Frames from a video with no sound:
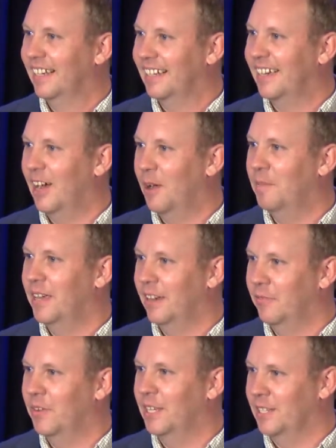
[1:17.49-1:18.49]
come
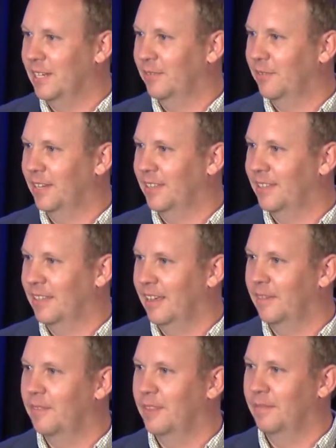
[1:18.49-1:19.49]
and visit with
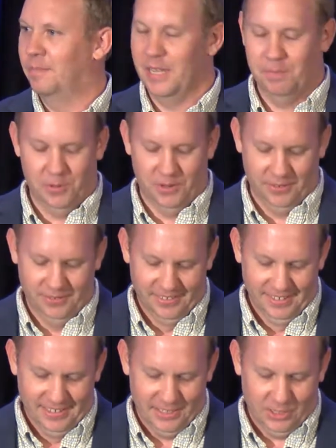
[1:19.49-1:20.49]
the people
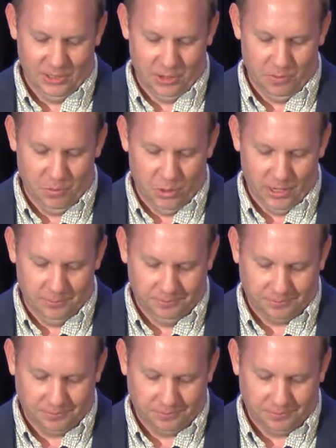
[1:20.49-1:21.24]
to learn more.